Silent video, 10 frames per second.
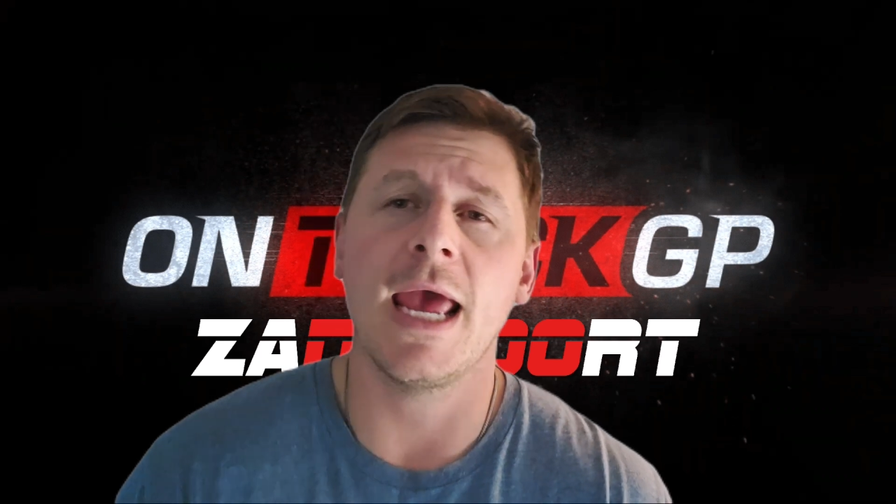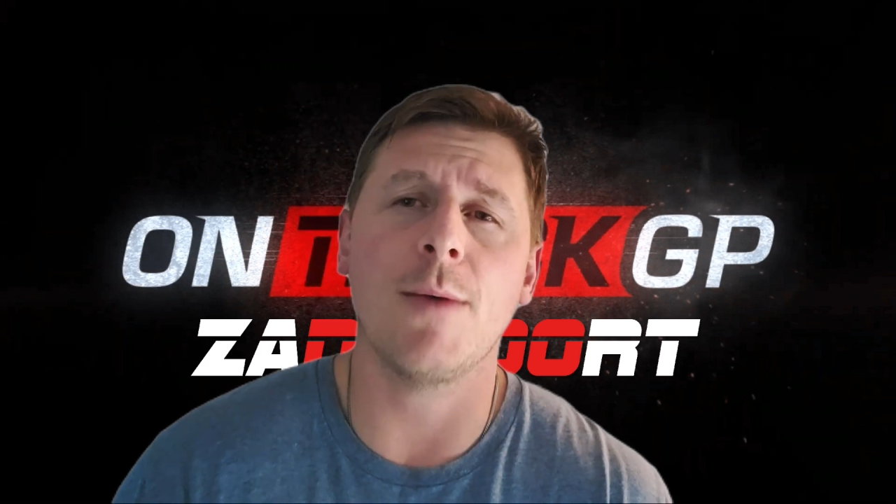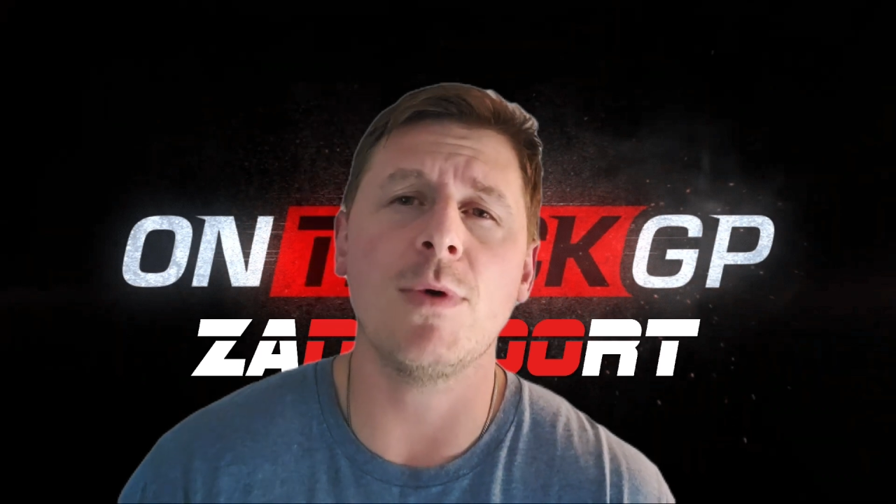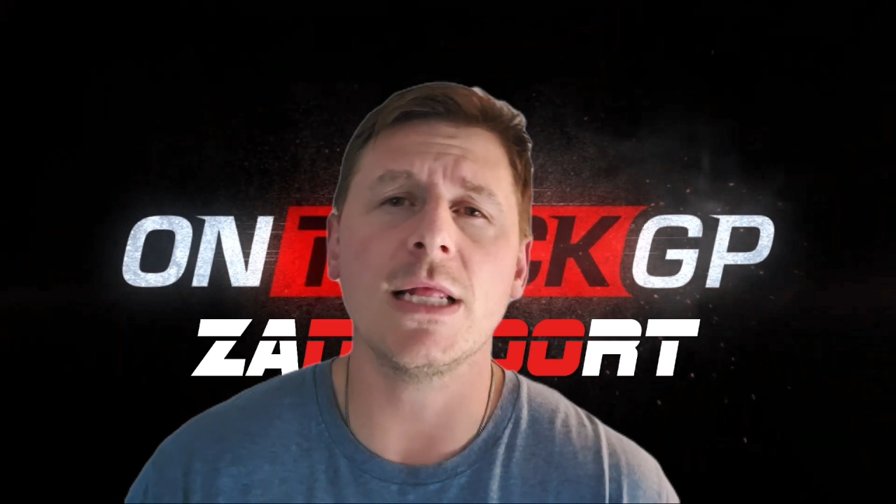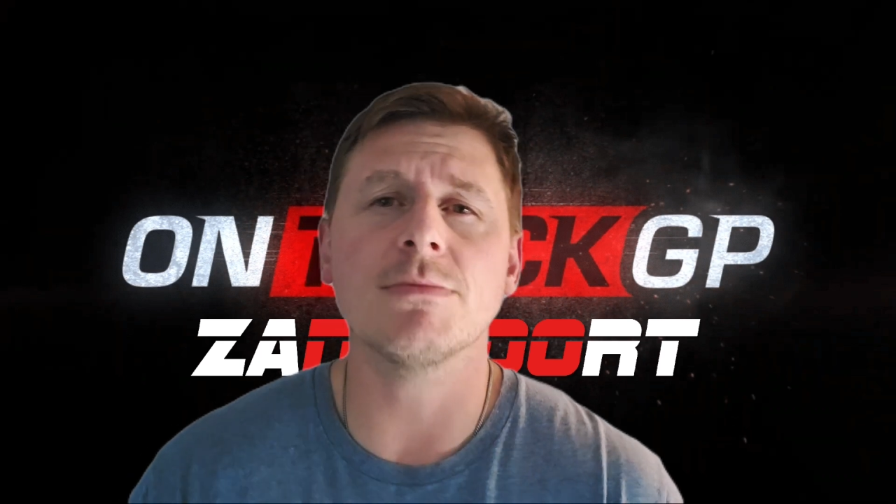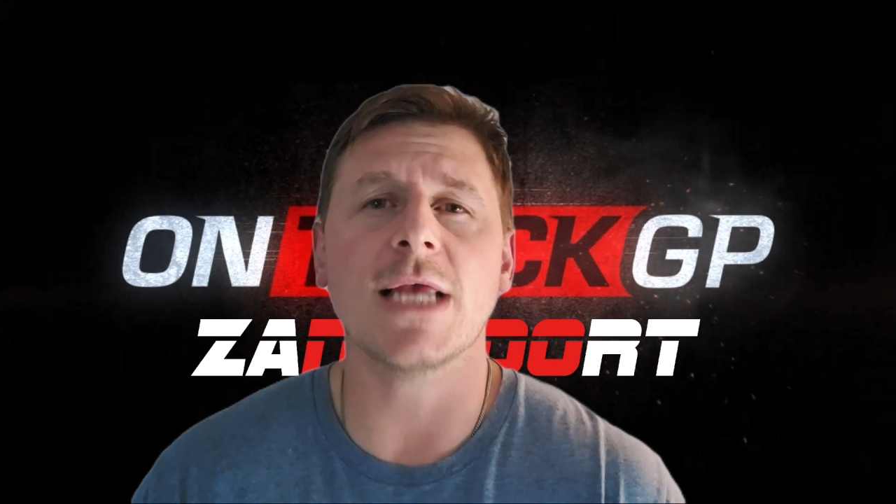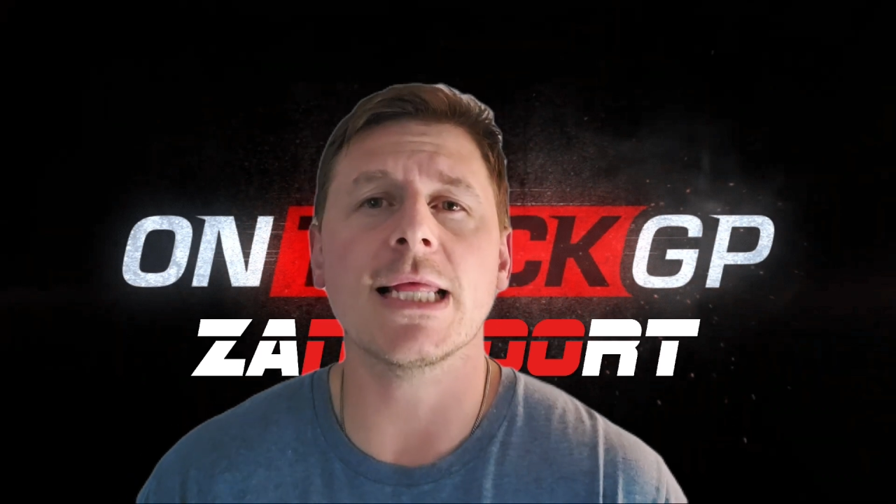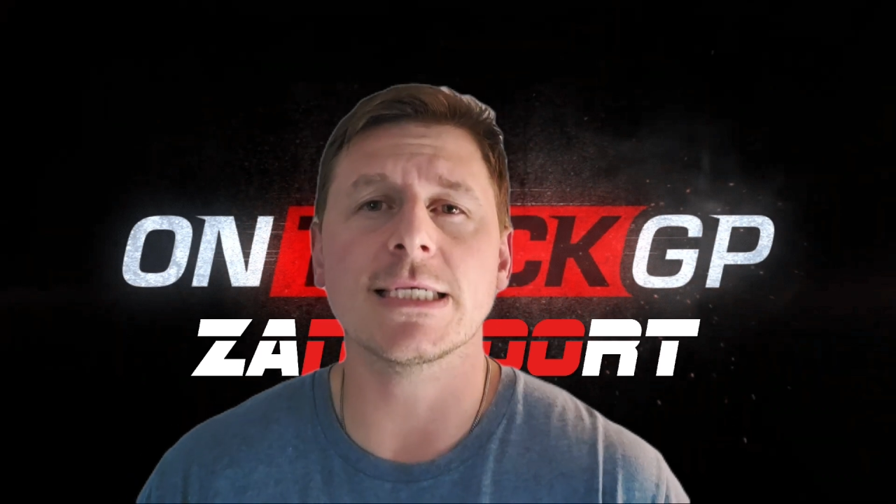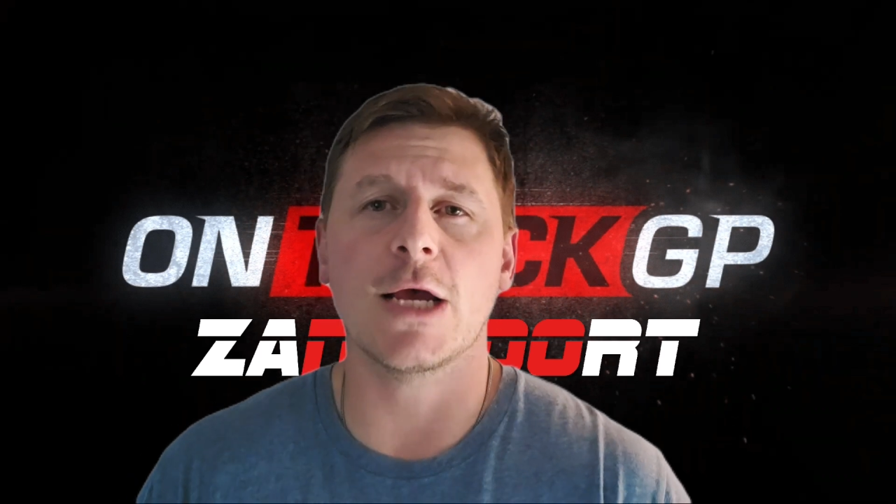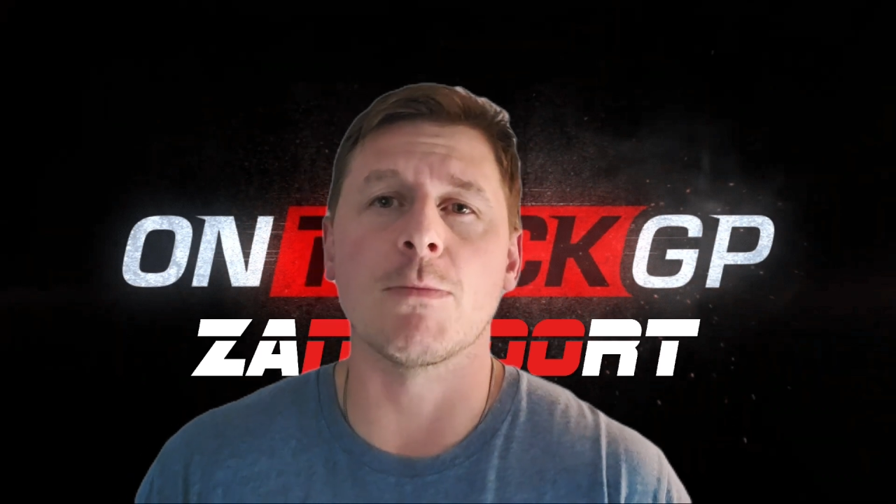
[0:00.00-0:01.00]
and Williams'
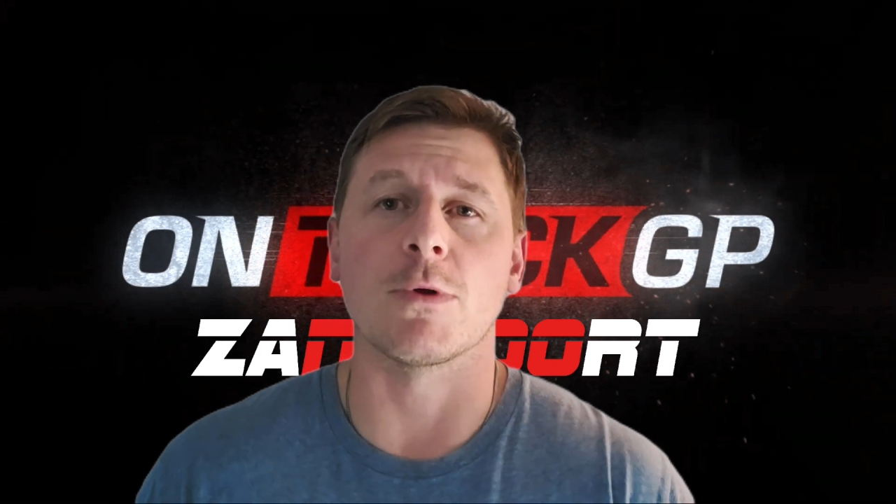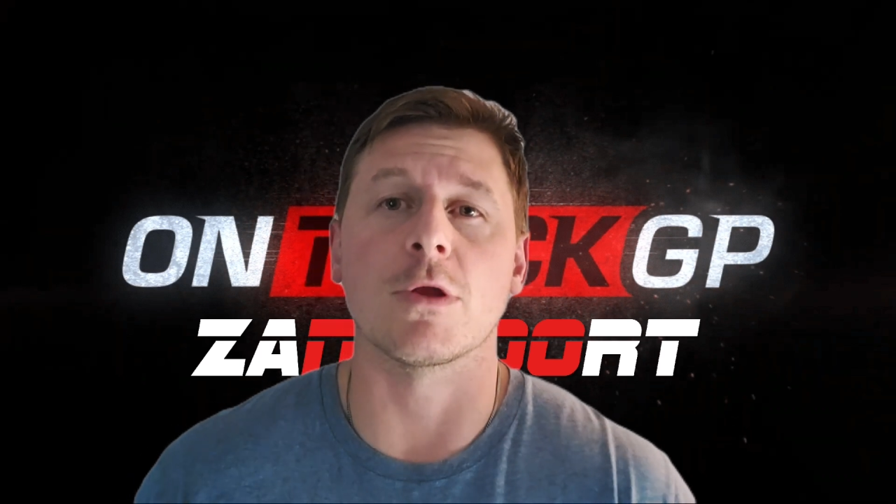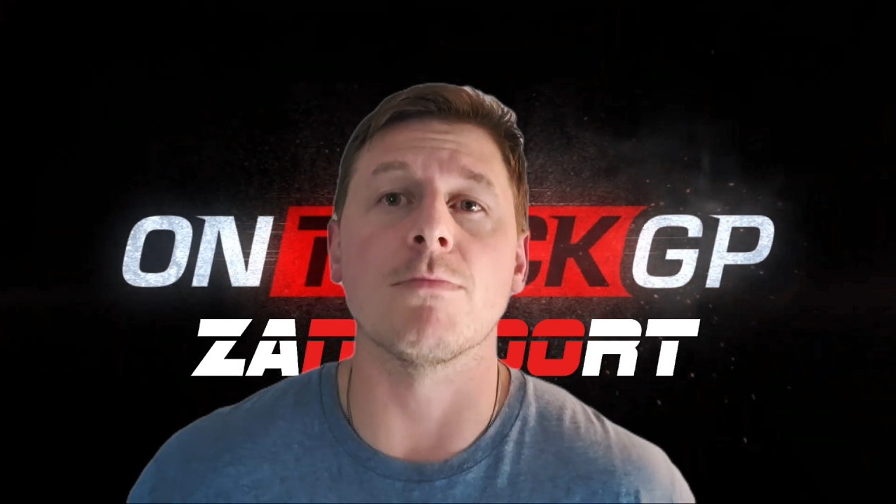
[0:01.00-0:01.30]
Alex Albon